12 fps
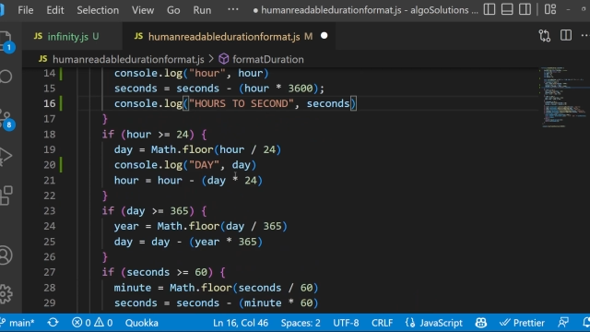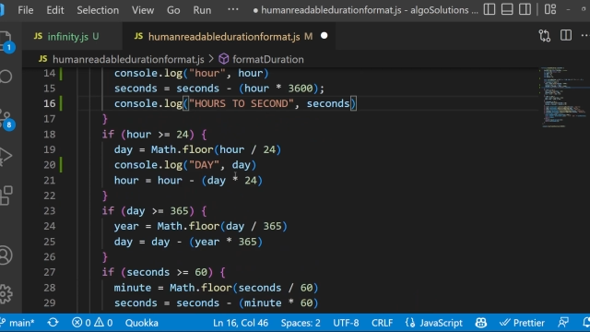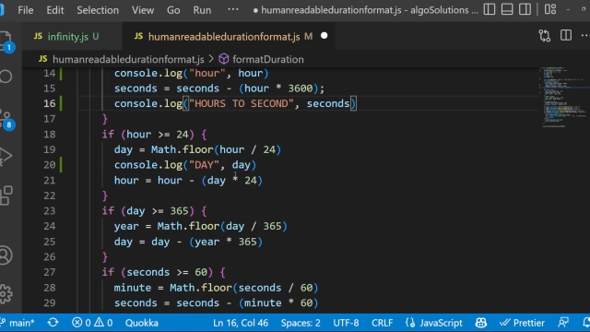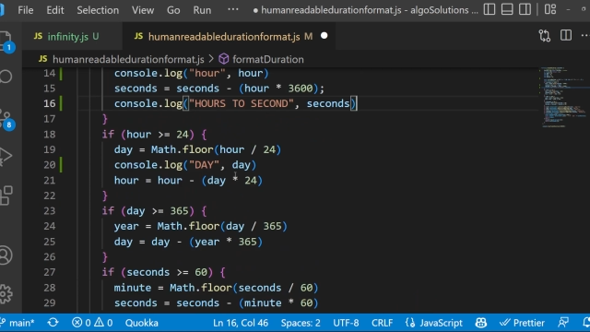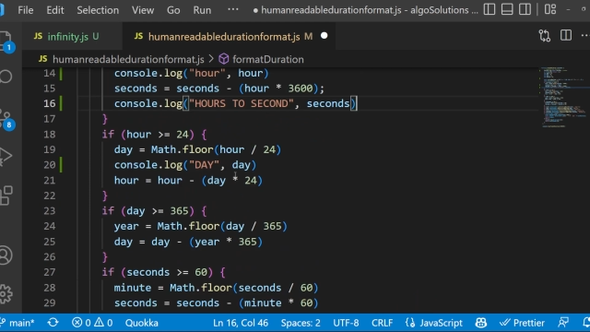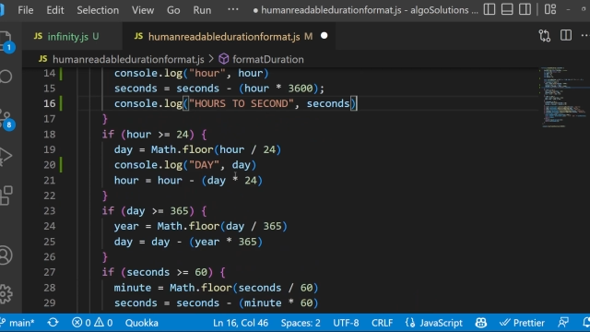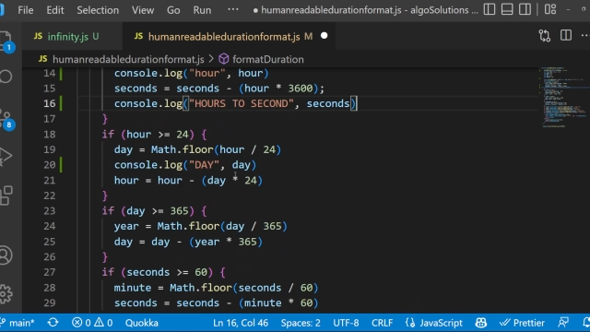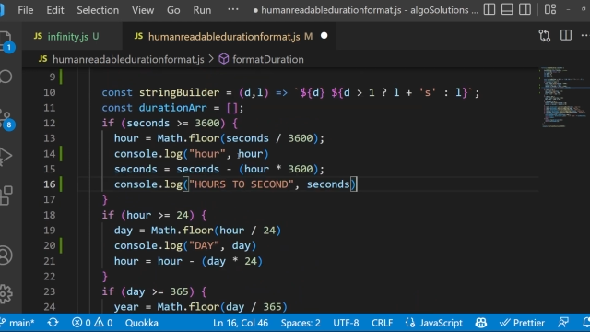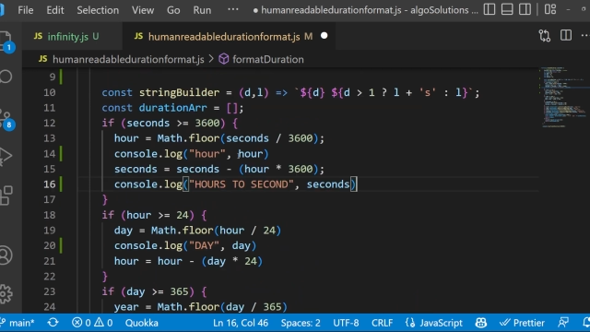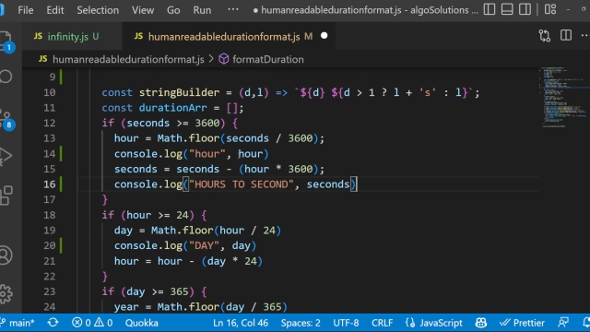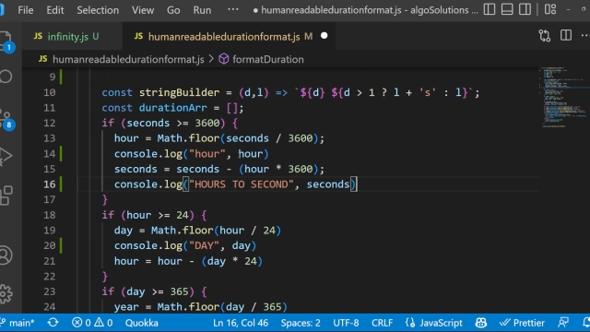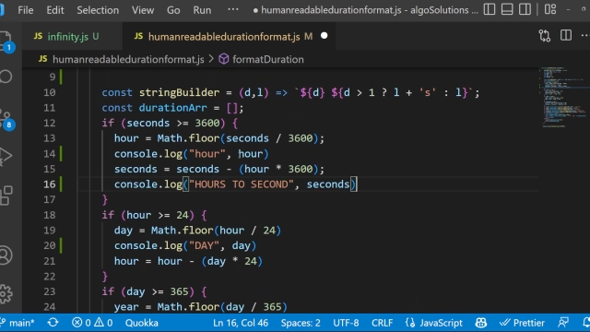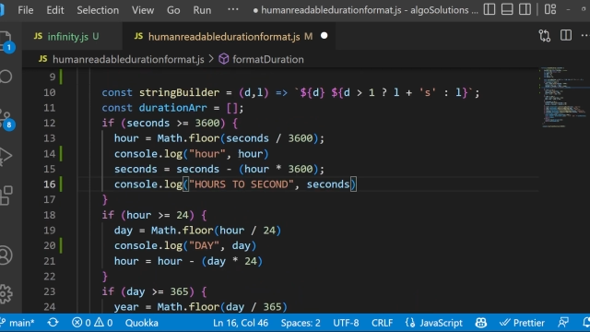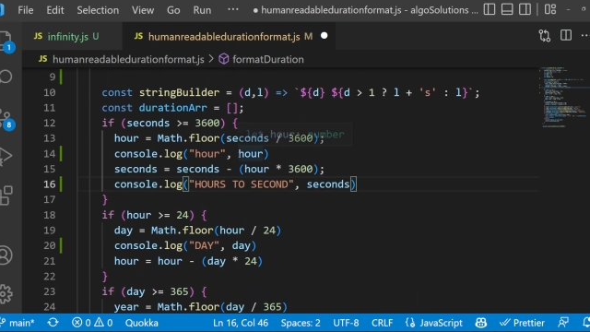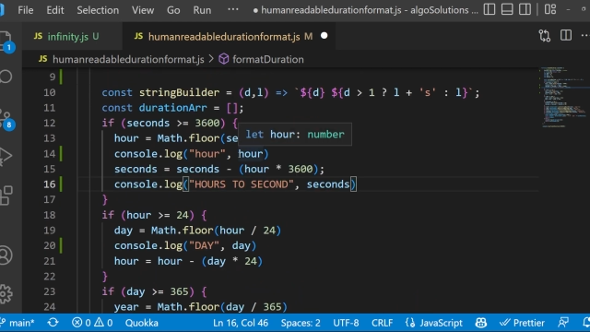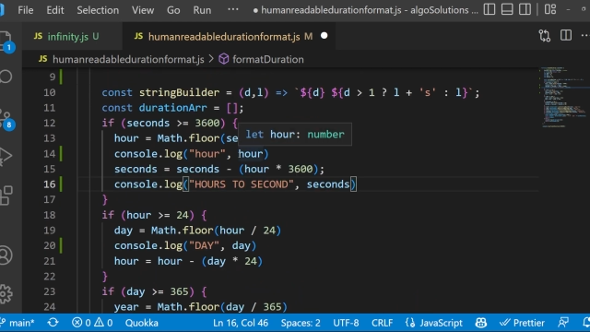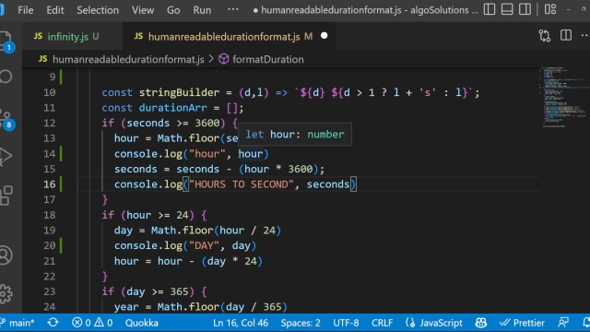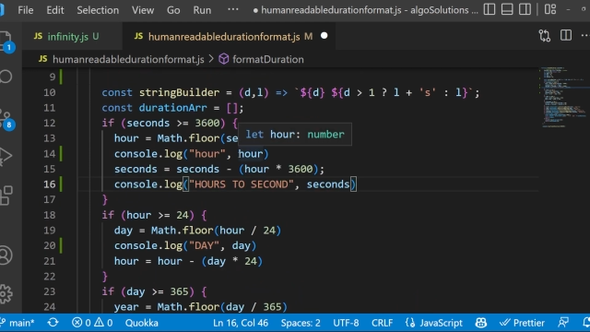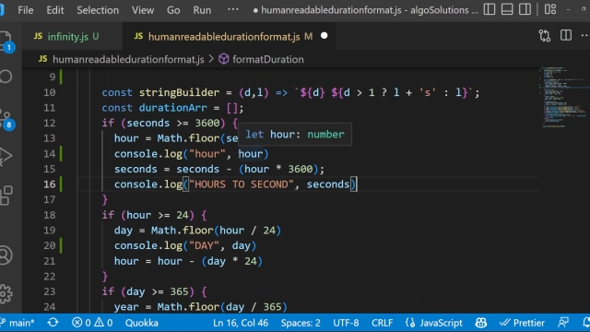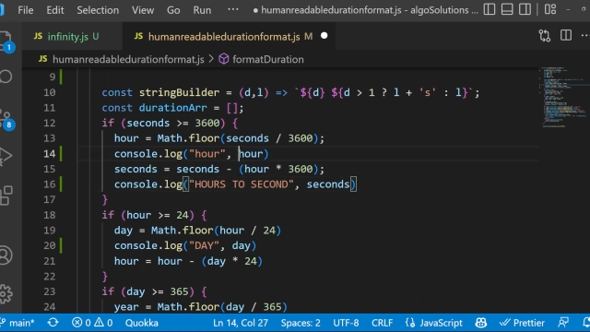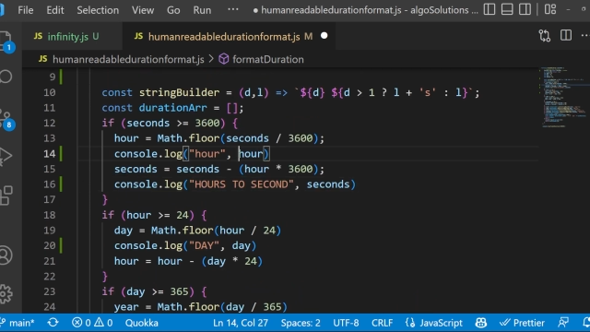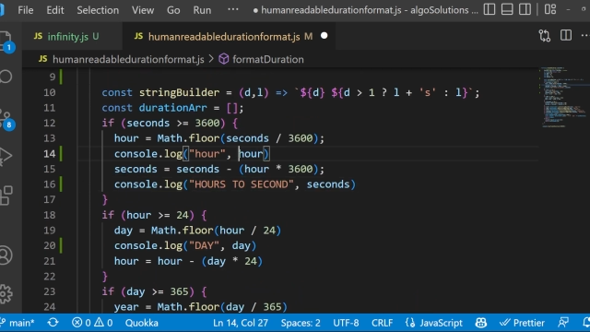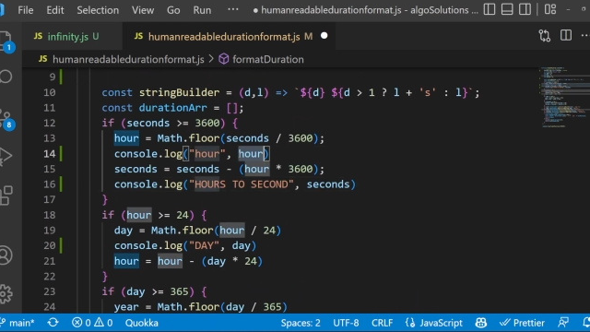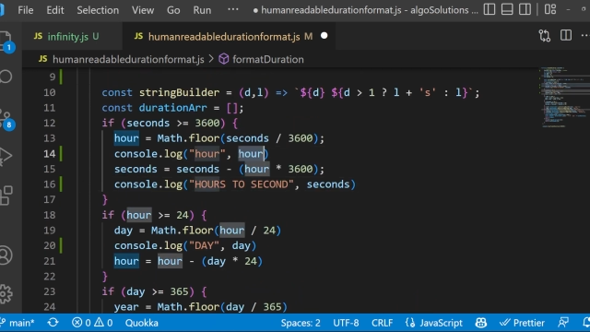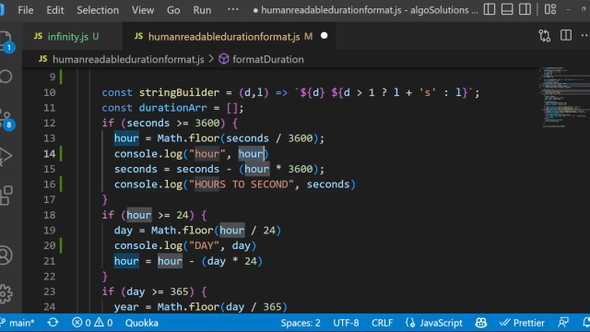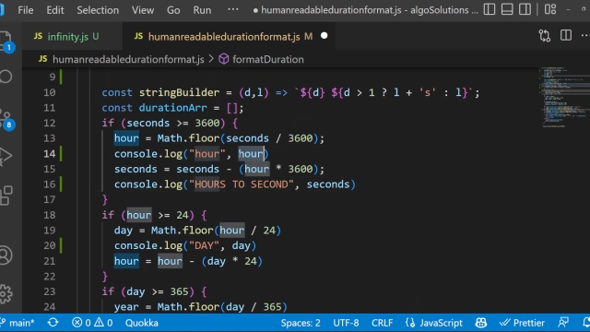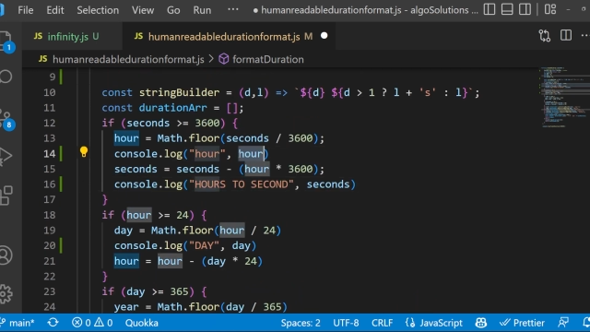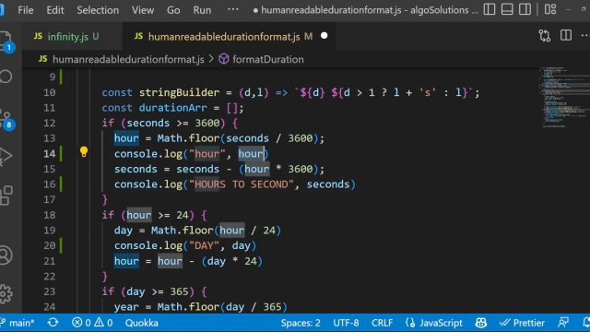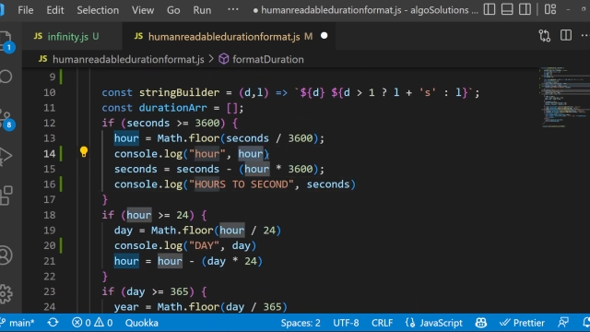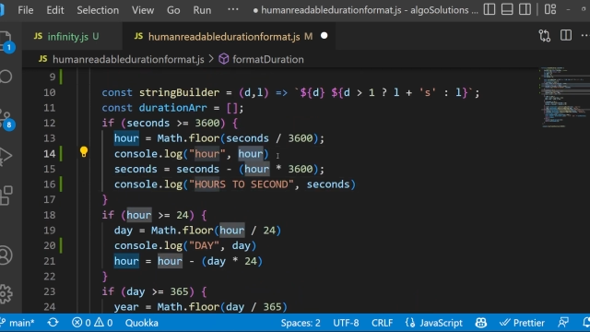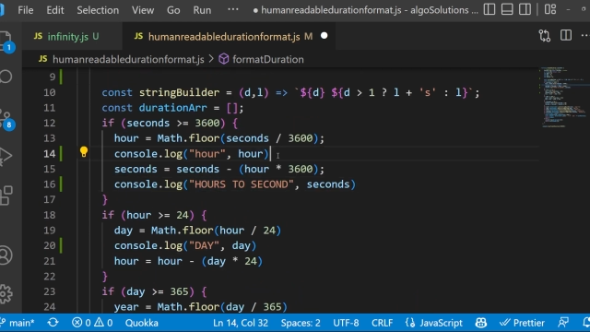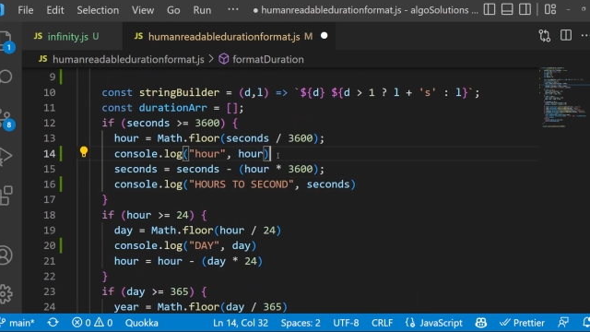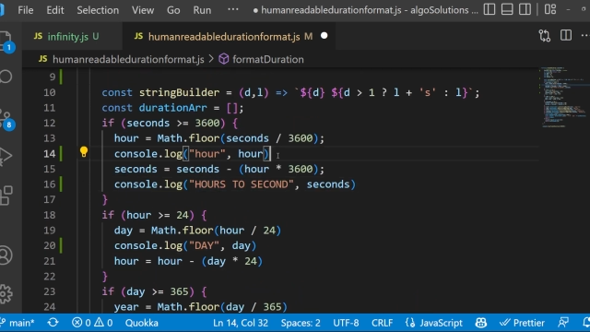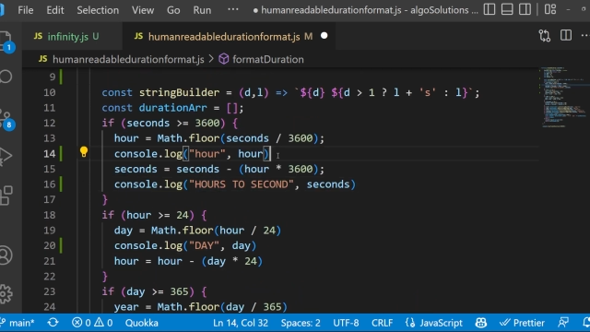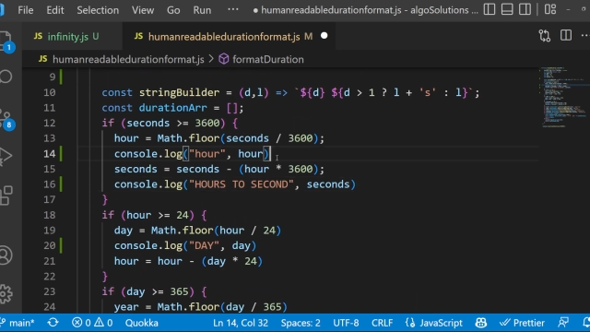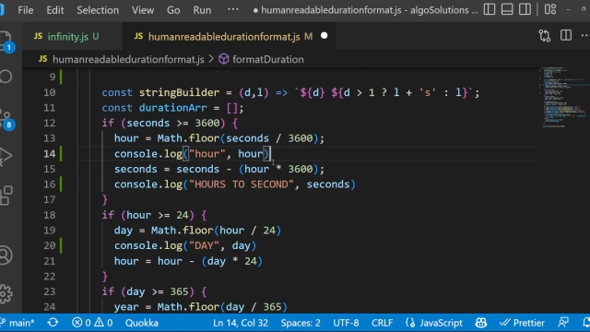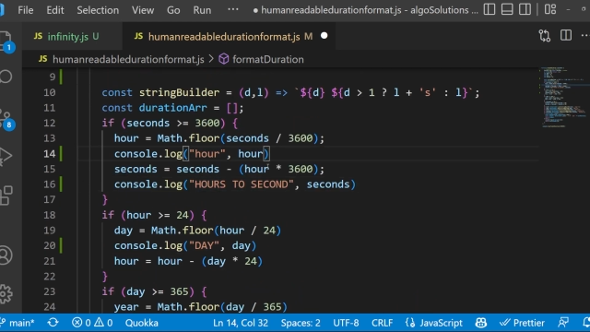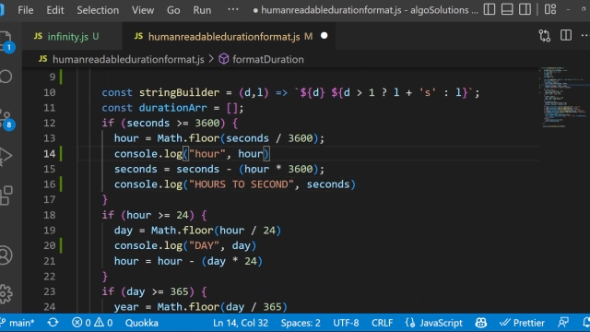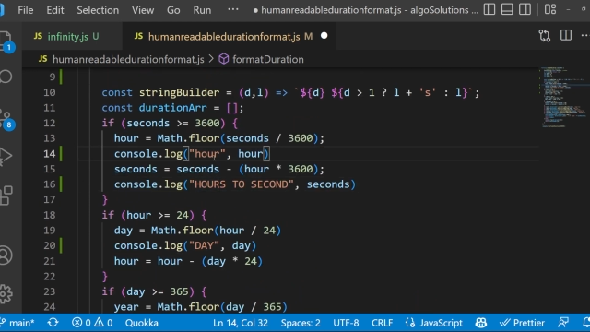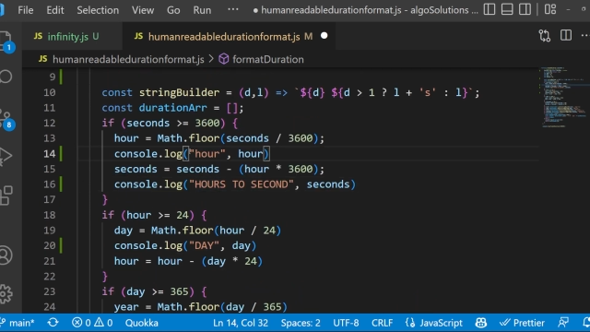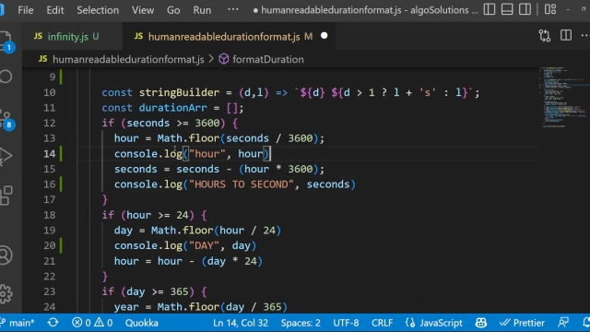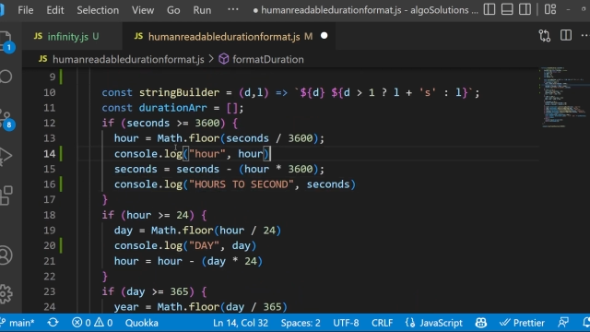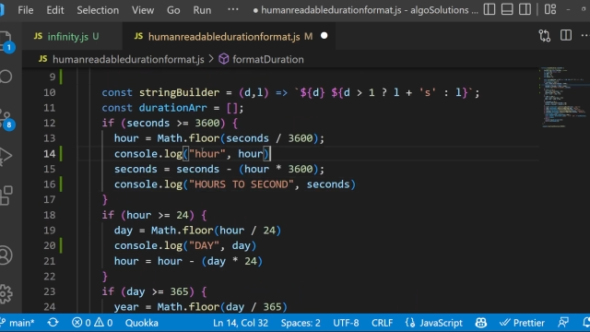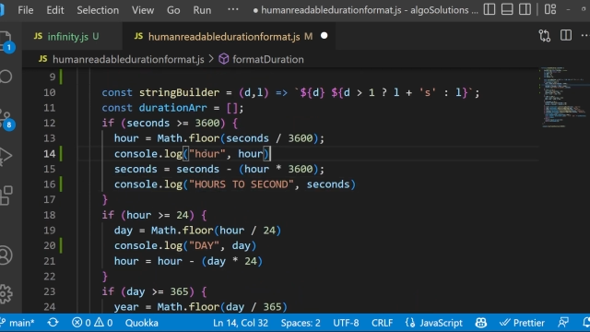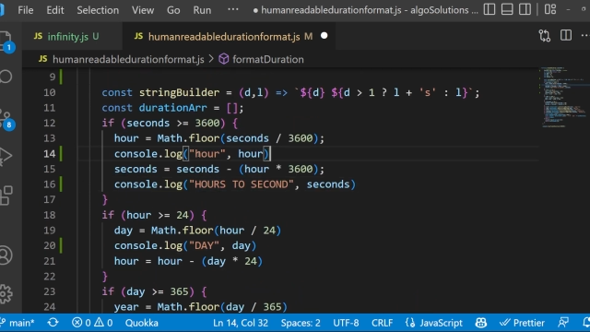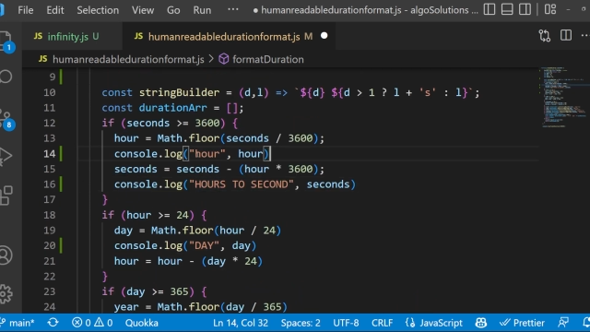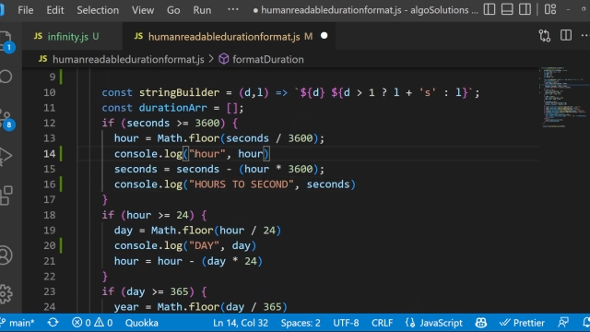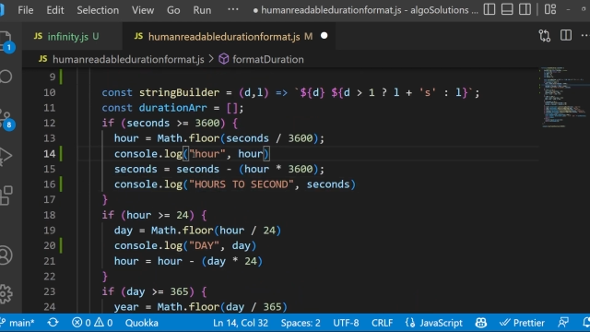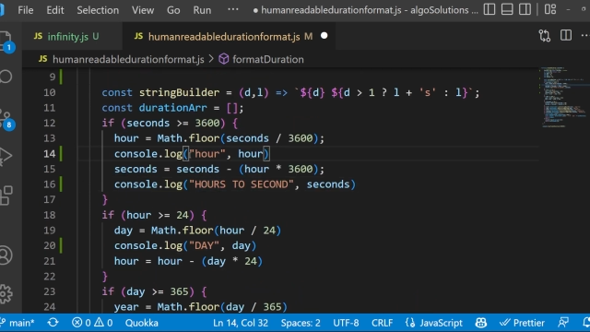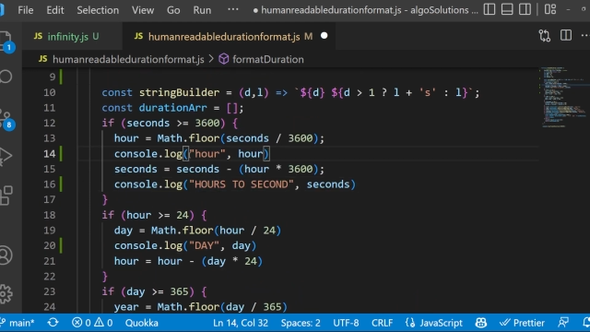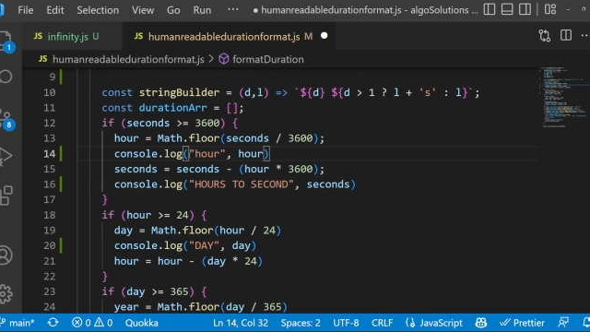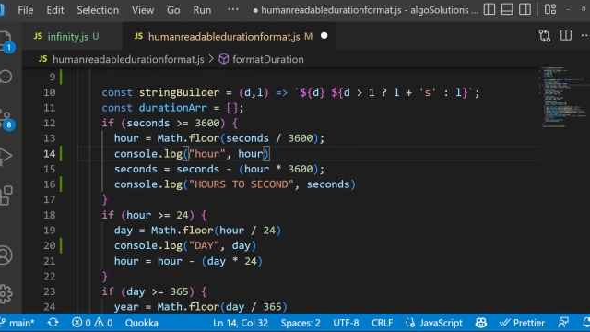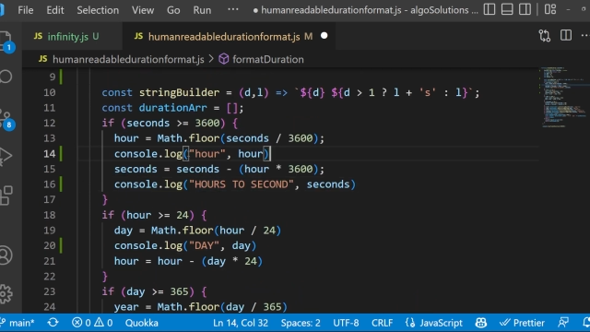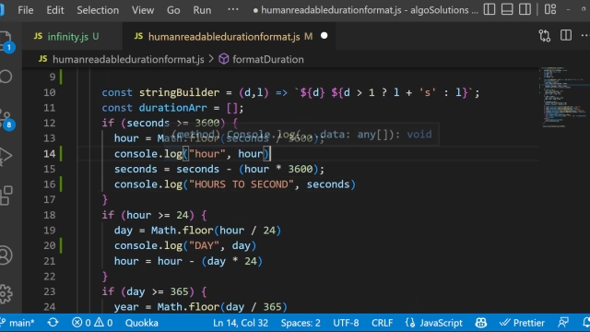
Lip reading: Nobody's mouth can be seen.